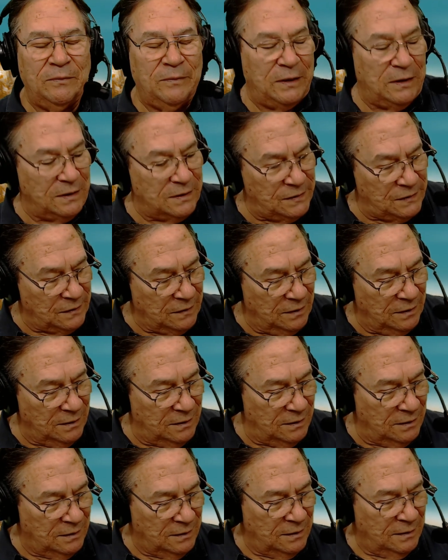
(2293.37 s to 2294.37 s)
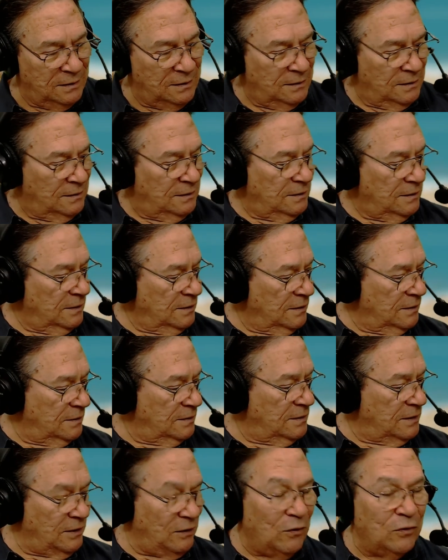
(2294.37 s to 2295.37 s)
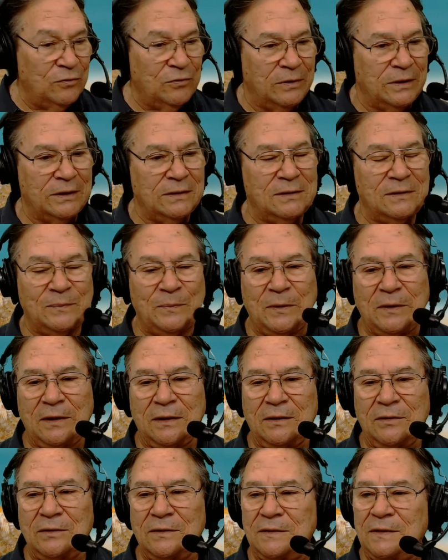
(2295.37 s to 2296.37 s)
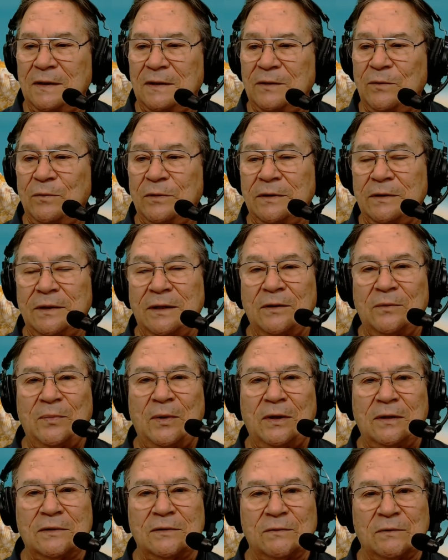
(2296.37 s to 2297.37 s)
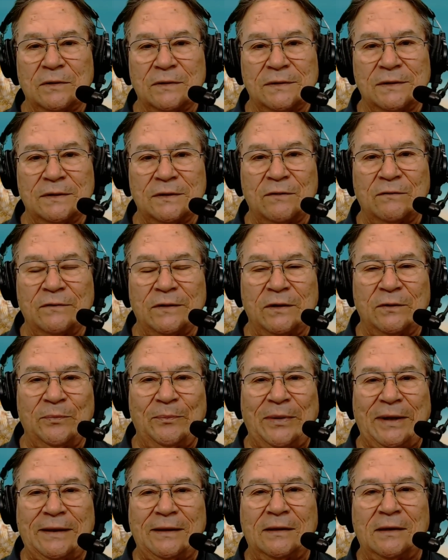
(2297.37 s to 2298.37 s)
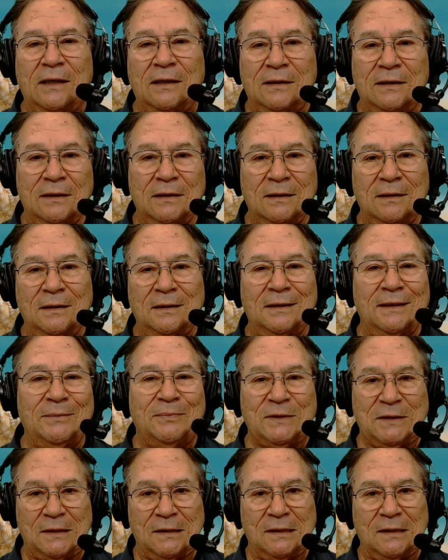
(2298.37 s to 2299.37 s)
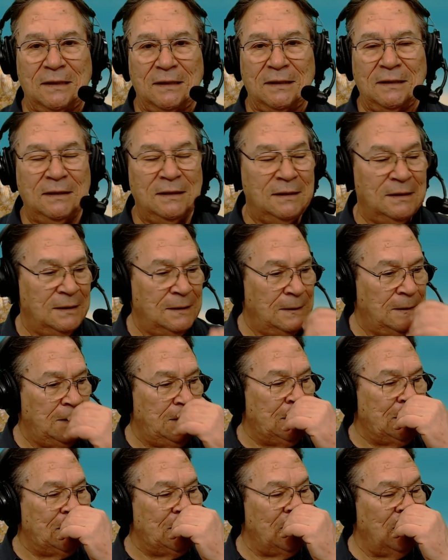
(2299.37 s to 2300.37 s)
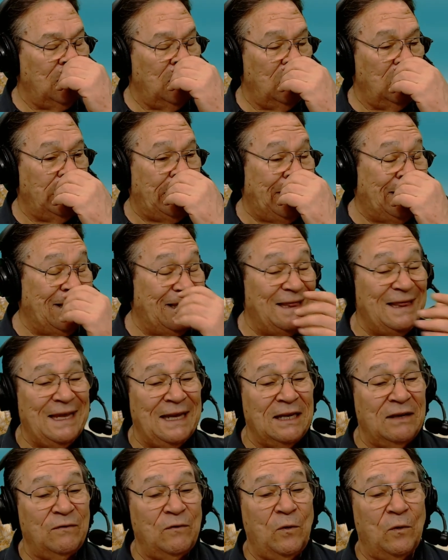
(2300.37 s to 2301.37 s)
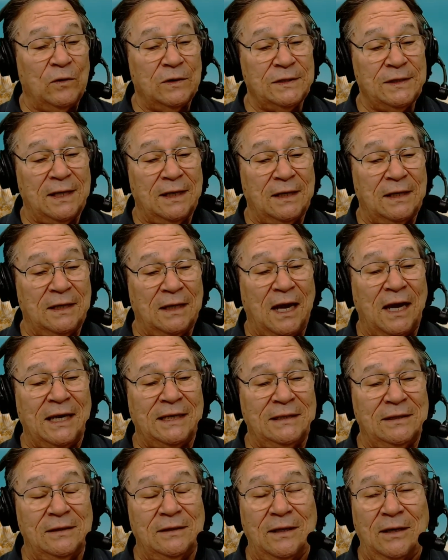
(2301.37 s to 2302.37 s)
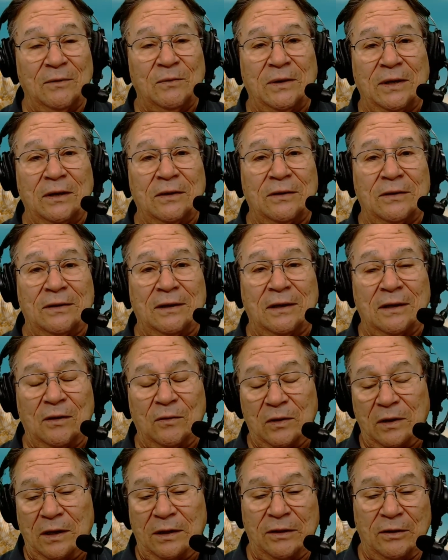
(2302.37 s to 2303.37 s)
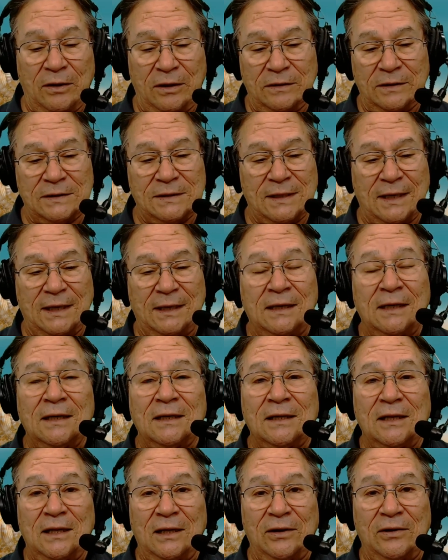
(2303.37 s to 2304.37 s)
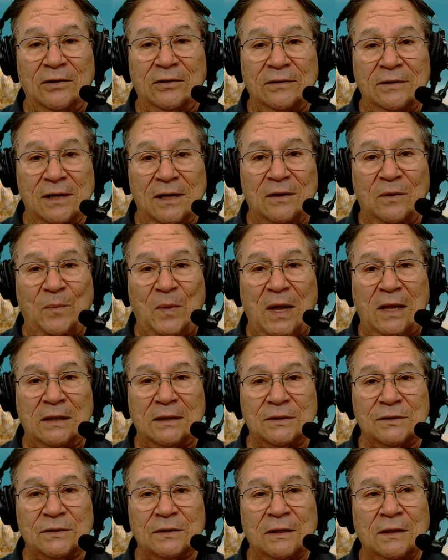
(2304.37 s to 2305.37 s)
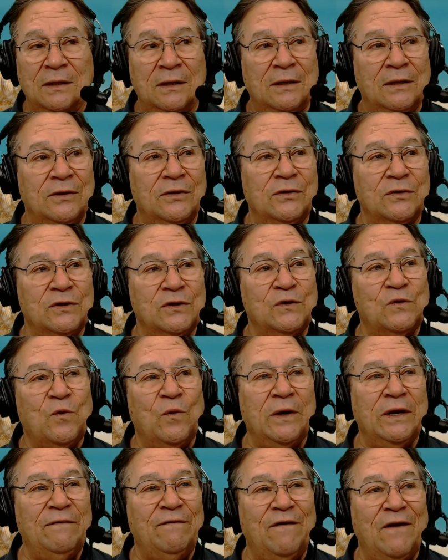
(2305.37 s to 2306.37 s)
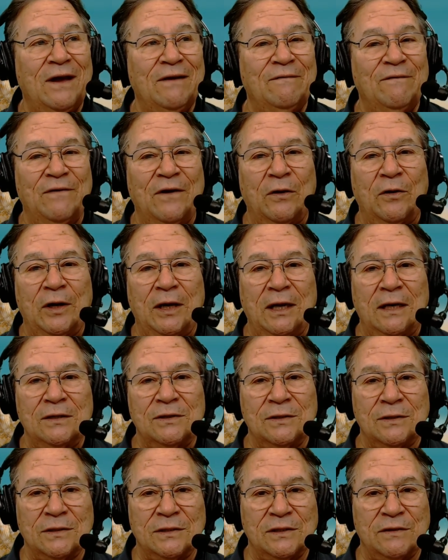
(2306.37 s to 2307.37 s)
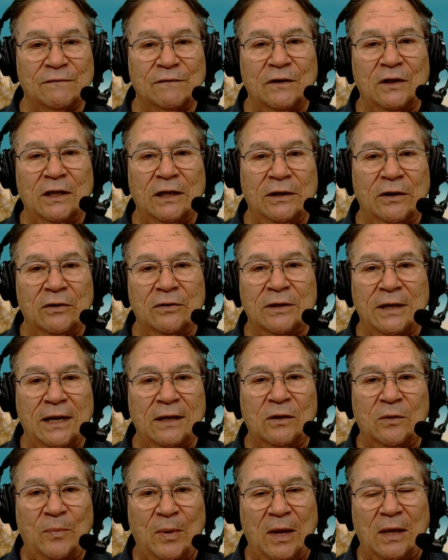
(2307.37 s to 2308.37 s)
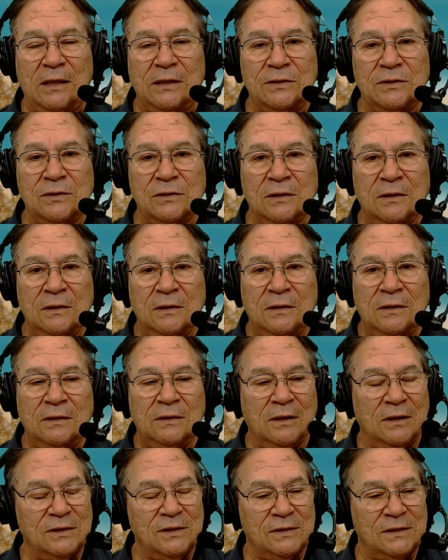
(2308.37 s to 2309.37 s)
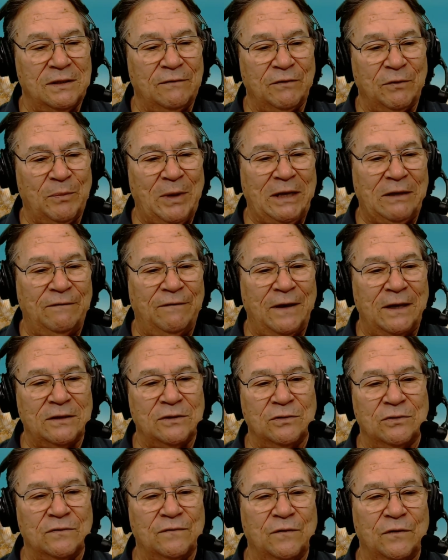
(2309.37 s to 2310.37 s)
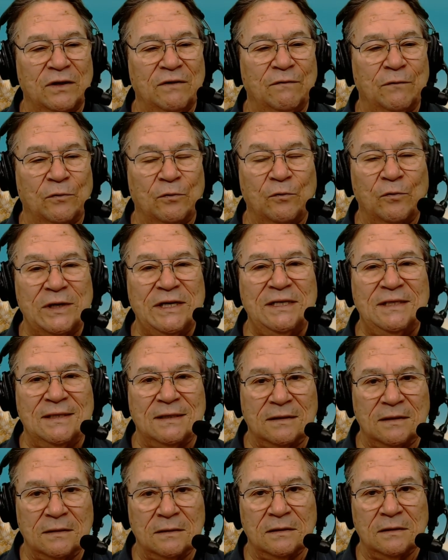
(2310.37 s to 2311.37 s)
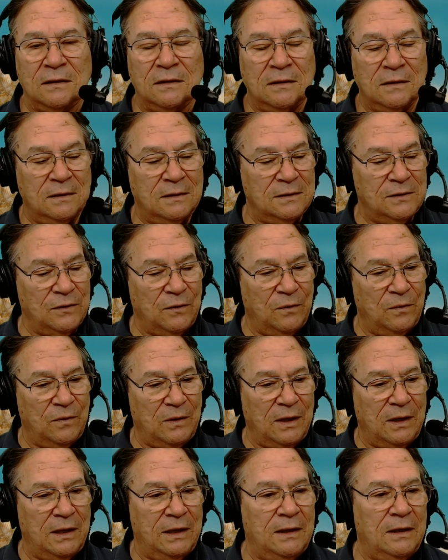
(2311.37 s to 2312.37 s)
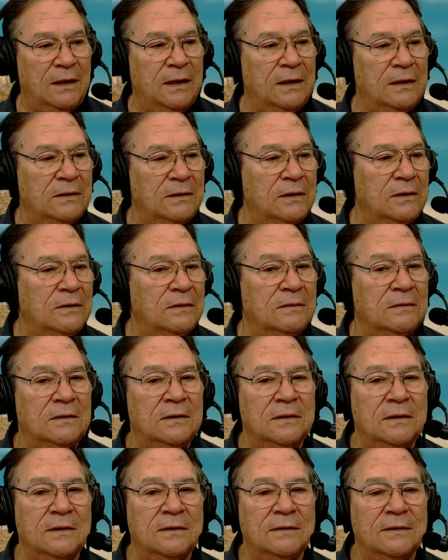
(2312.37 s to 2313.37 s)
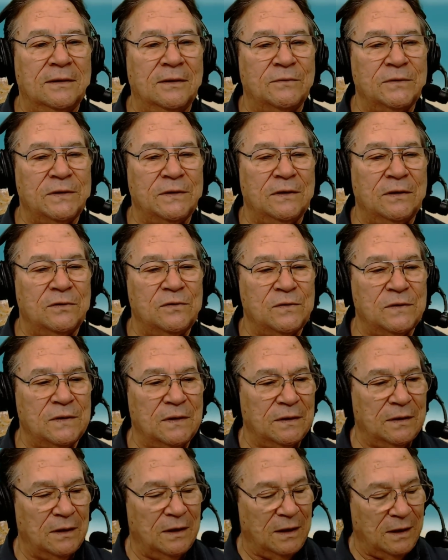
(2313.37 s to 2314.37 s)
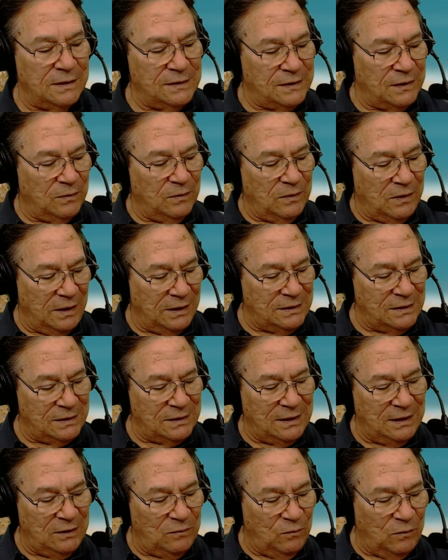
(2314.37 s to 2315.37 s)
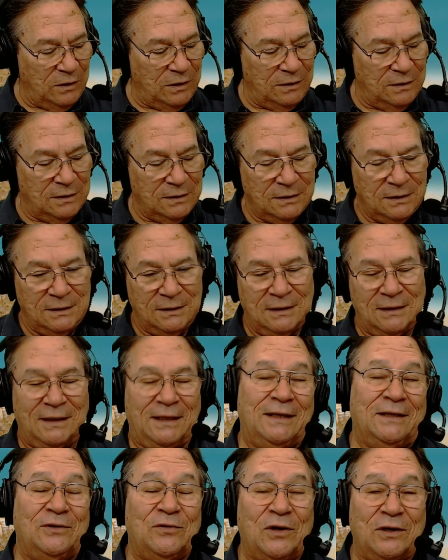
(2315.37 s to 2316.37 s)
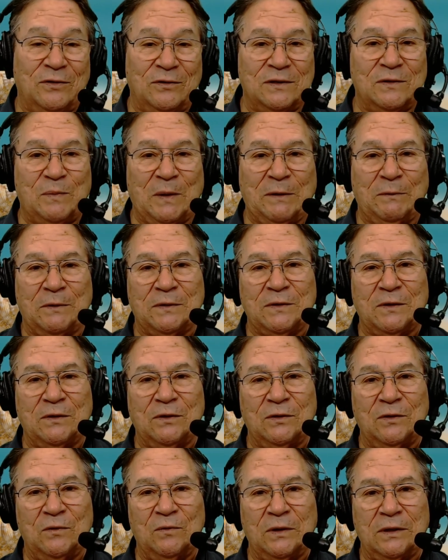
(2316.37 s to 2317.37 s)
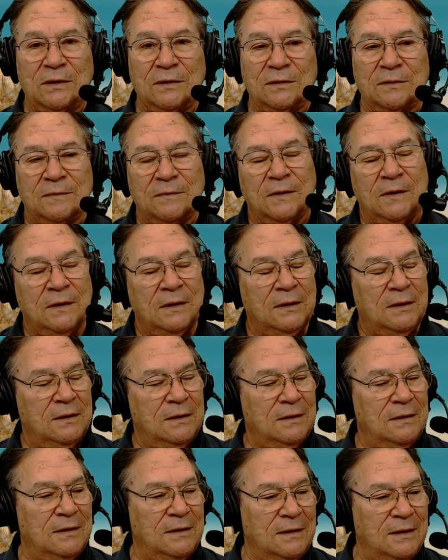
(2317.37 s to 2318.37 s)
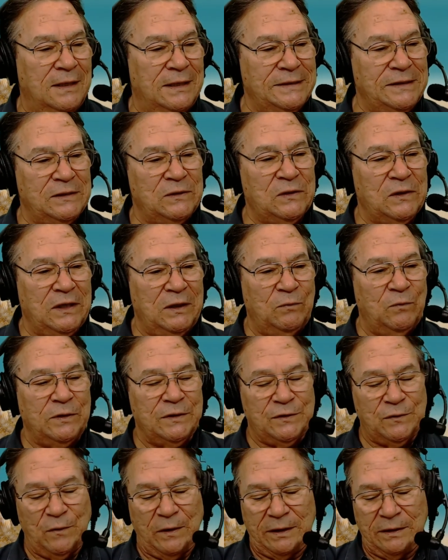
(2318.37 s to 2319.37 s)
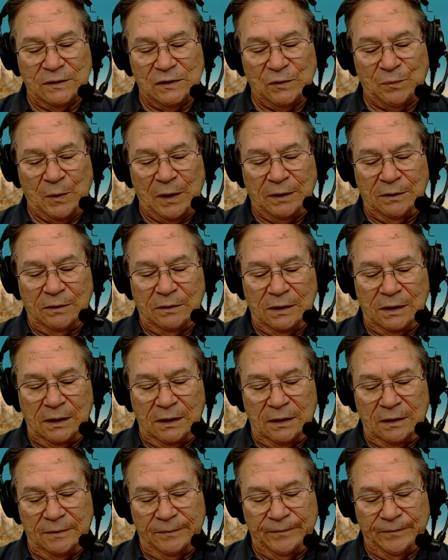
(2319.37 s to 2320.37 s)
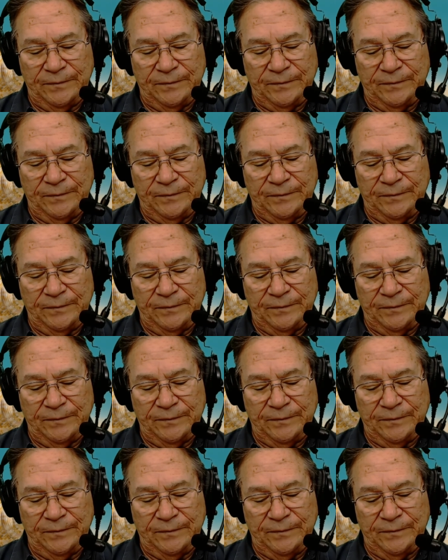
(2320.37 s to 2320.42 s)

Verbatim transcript: is and the and the deodorant, but I couldn't tell you where the nail polish was. It's over there by the lipstick. So, and then of course, getting I the, the other thing I, I thought I could say clear nail polish. There's 25 variations of clear nail polish not just different manufacturers for different reasons. So I had a little, uh, that was an interesting thing. I said, I just need one, and I tried to explain what I was going to do with it. Uh, I just need one so I can spread on a uh,